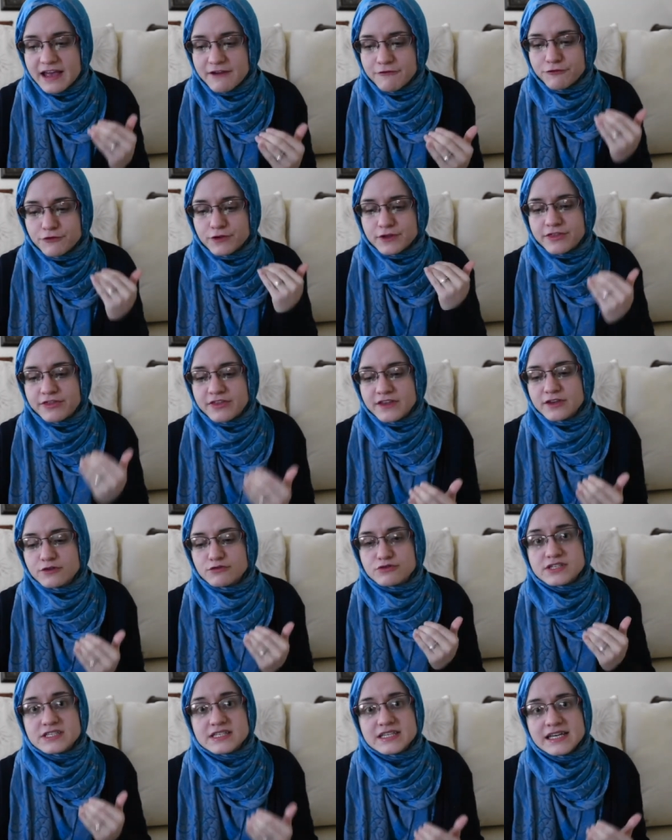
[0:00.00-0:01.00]
everything
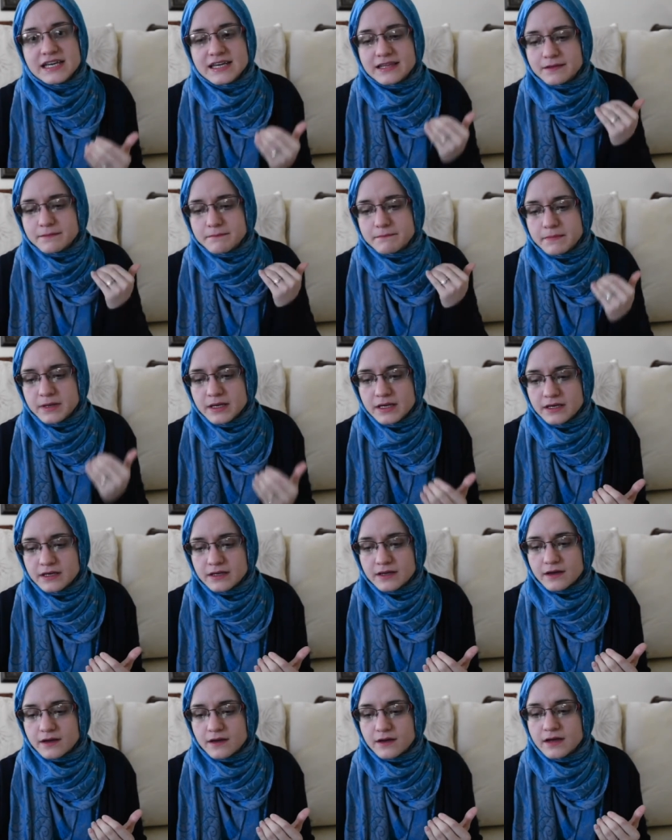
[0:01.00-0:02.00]
you see in the
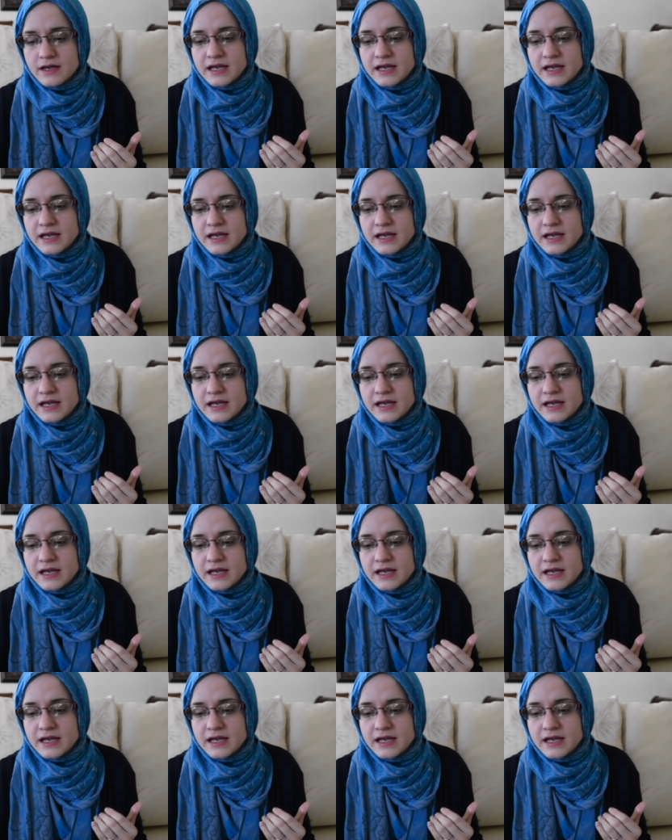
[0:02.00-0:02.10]
media.